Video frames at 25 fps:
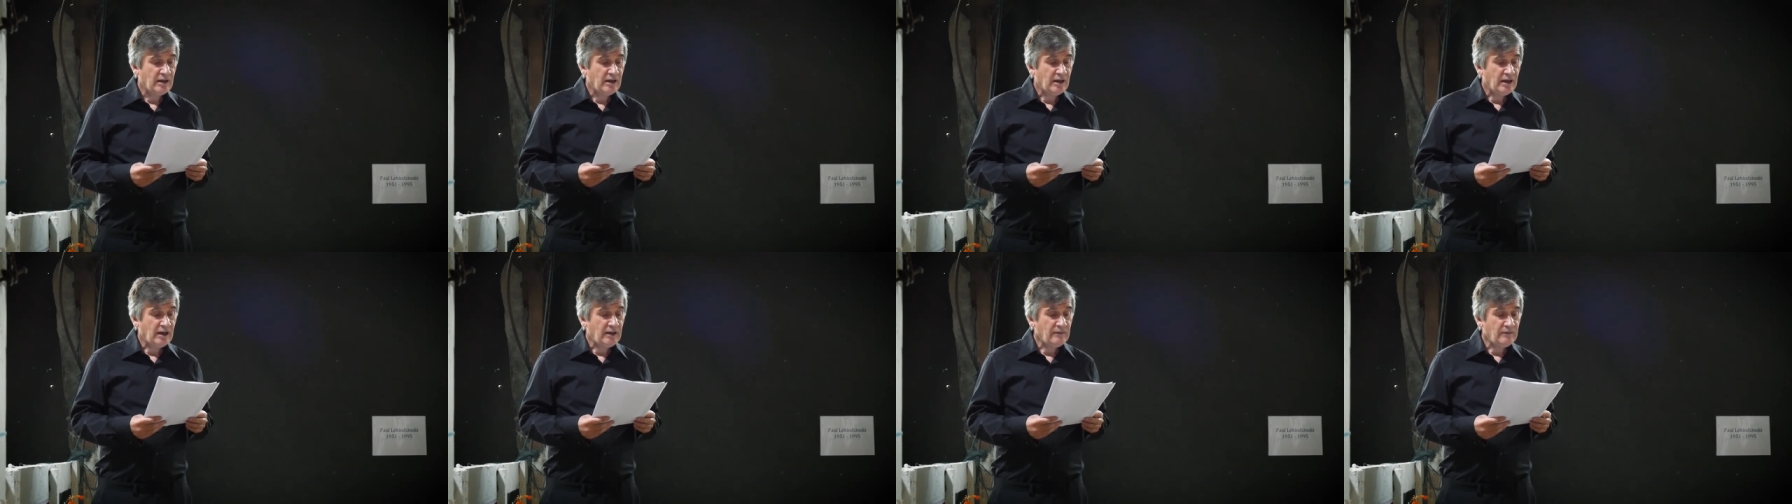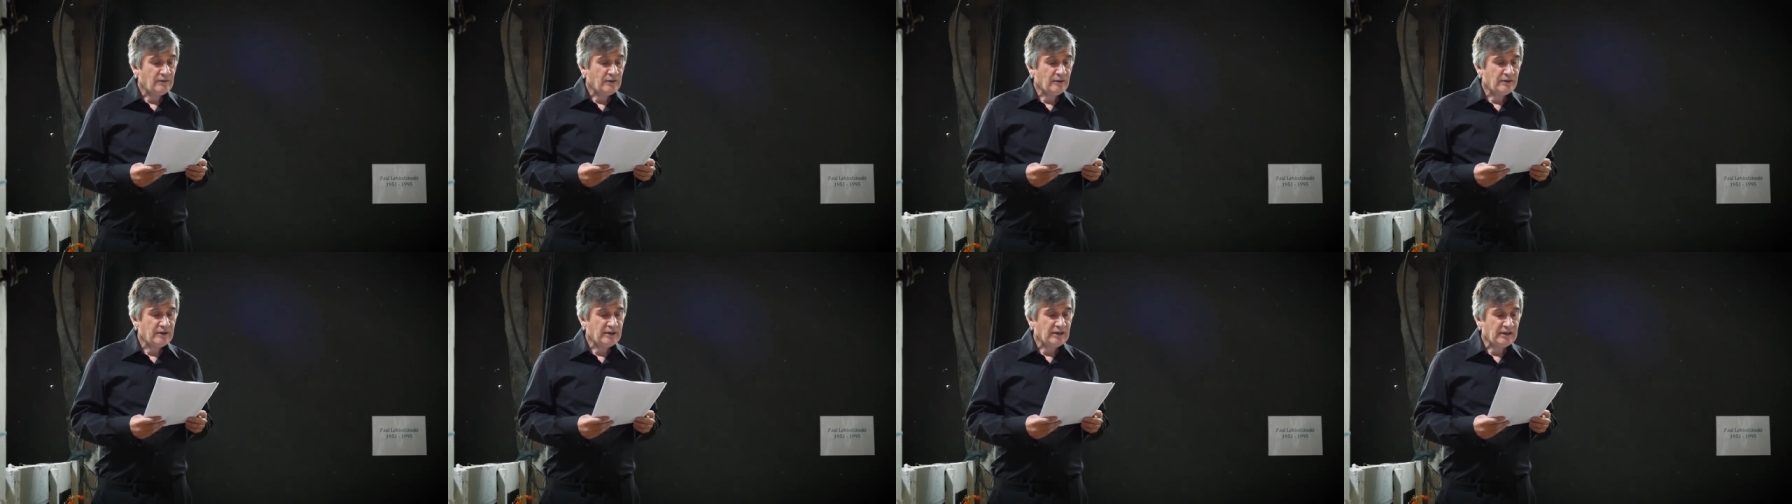I've
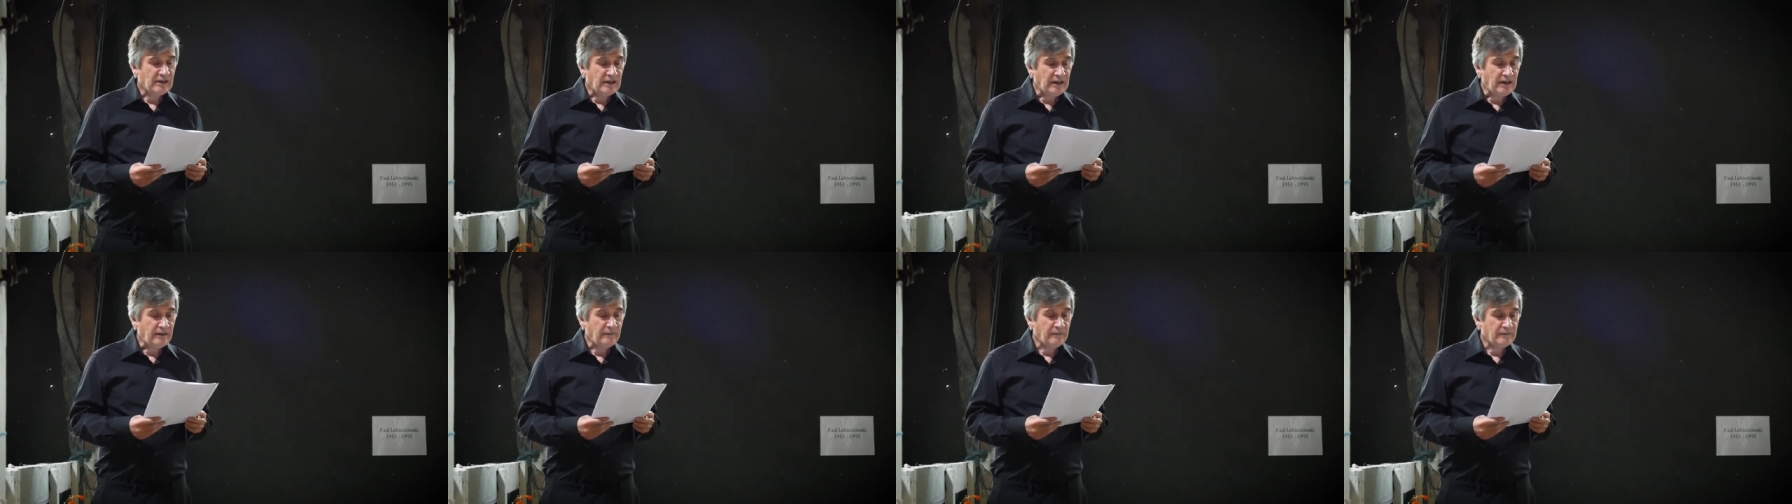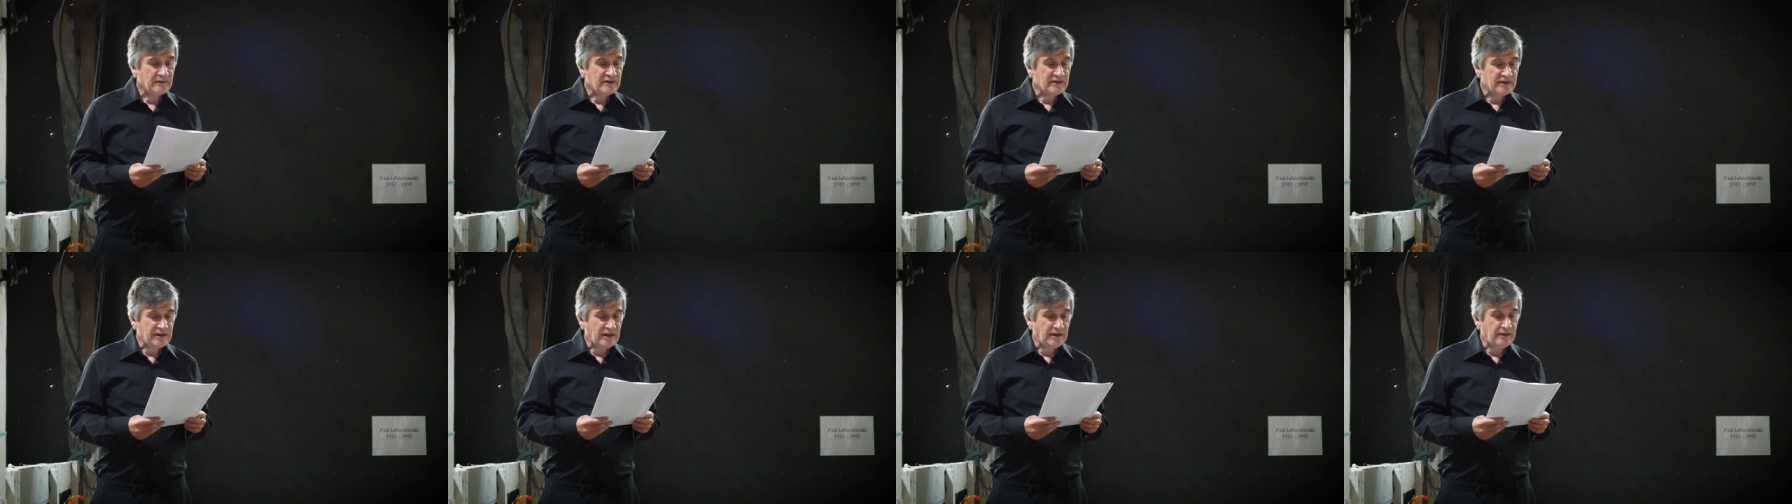nothing
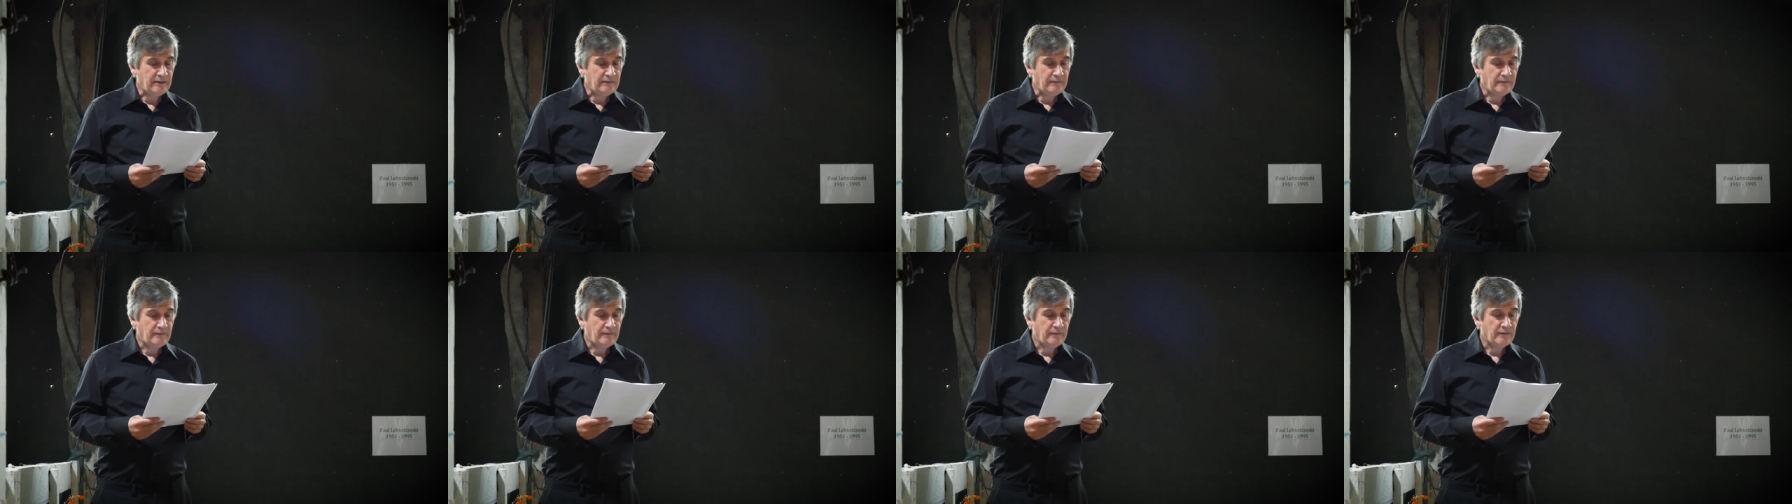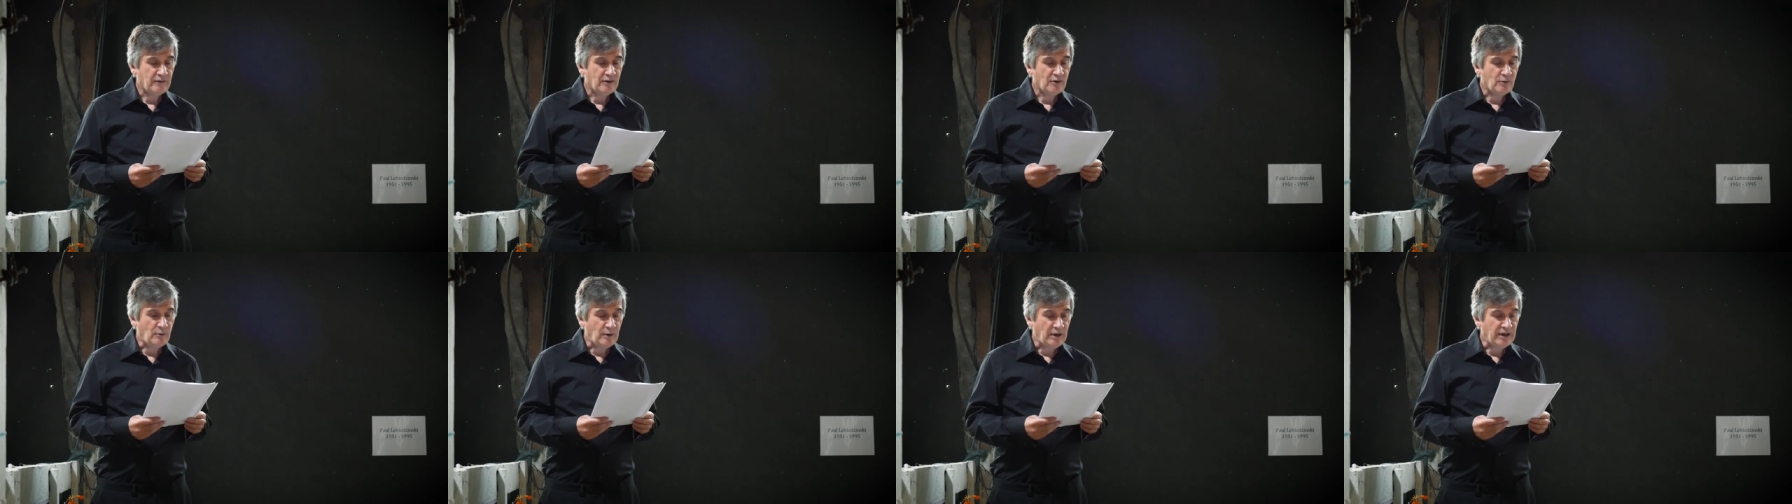left save
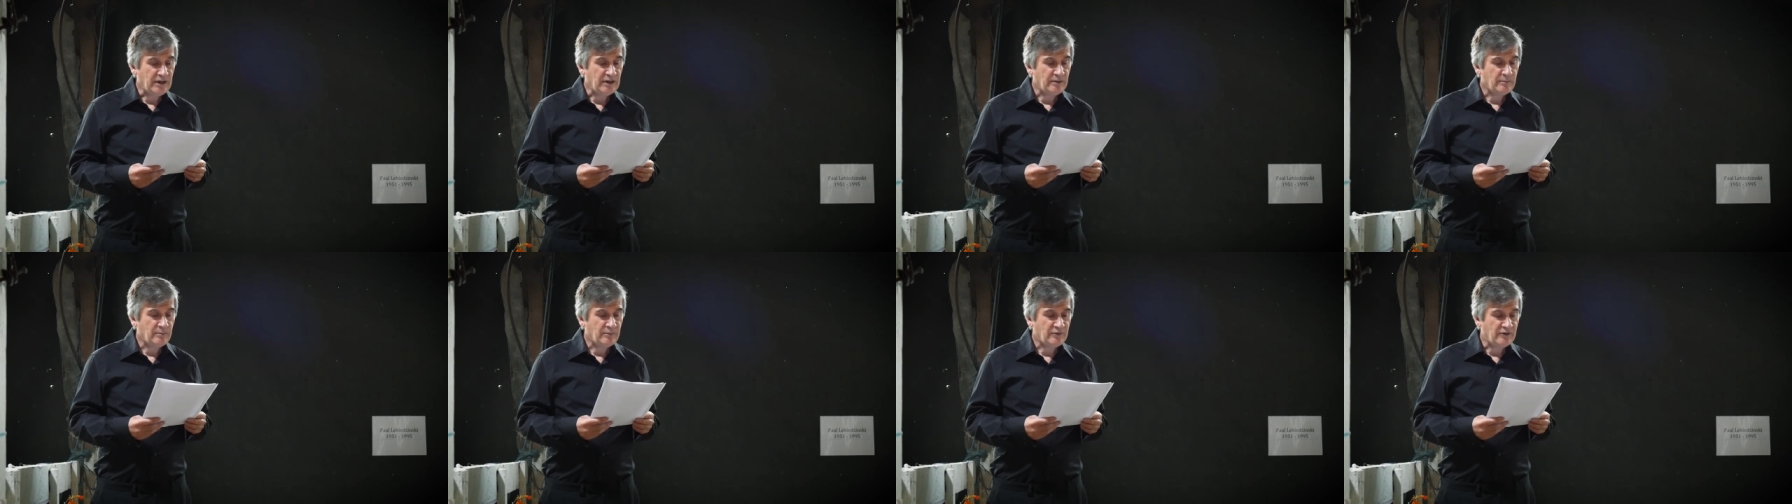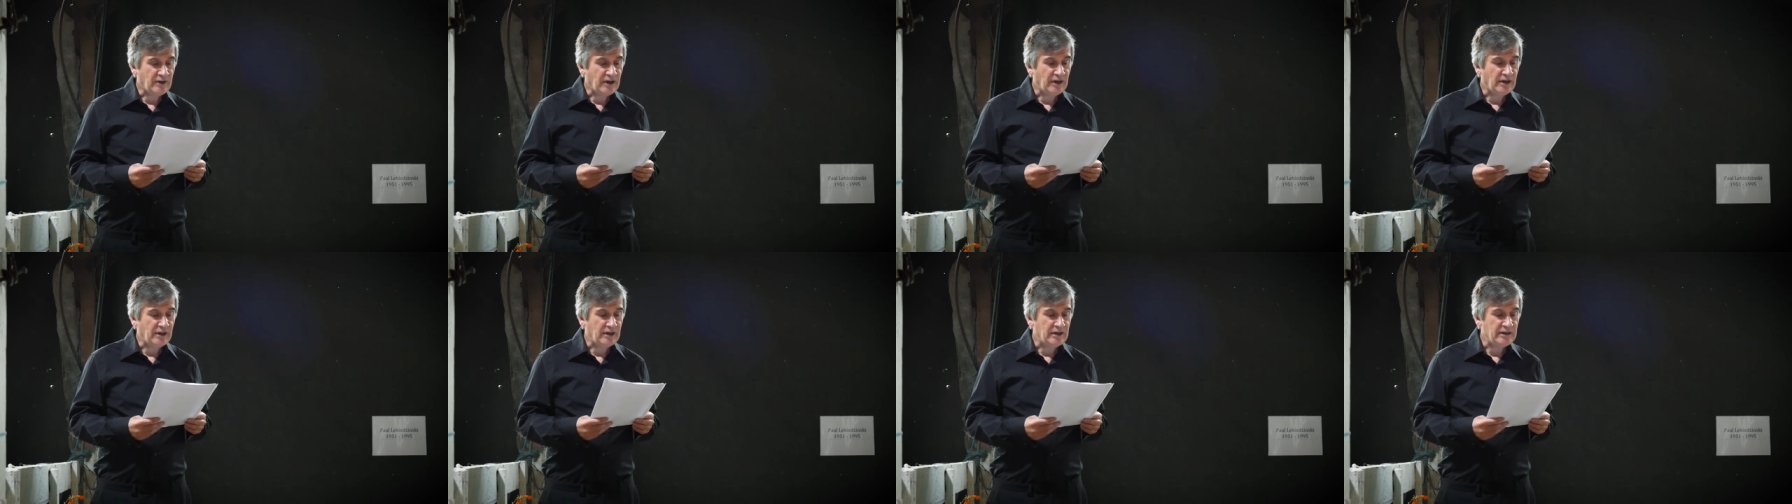quiet
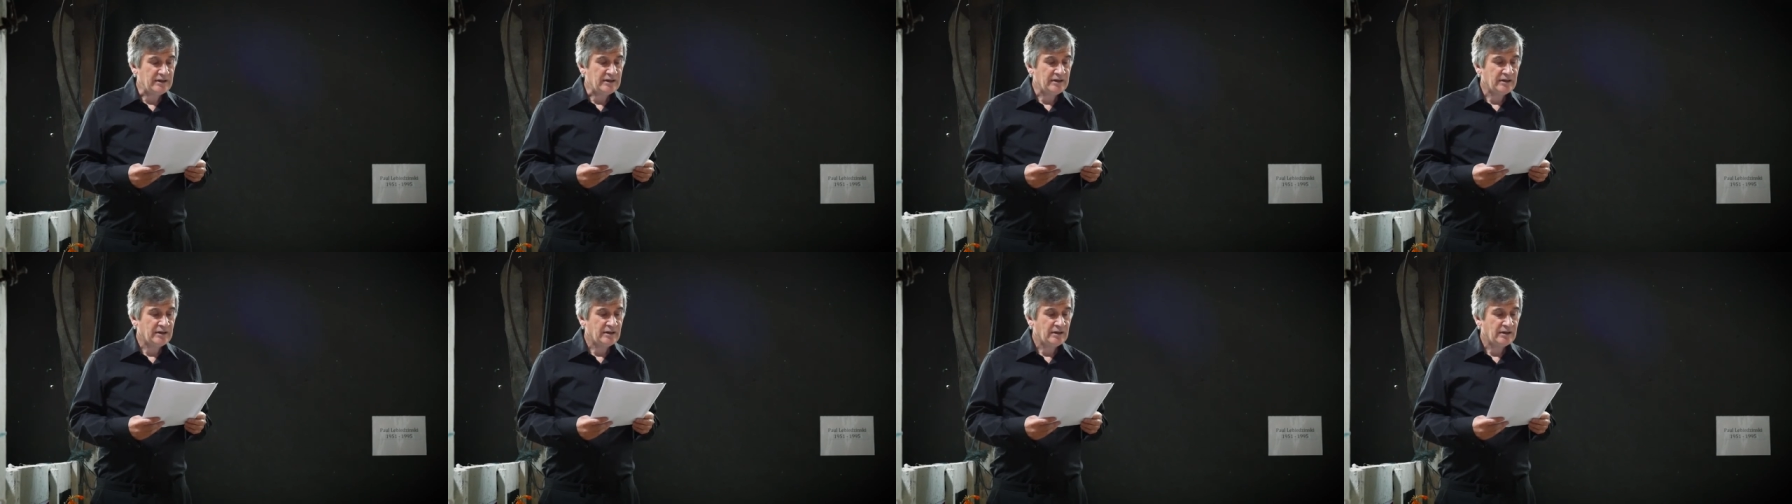pride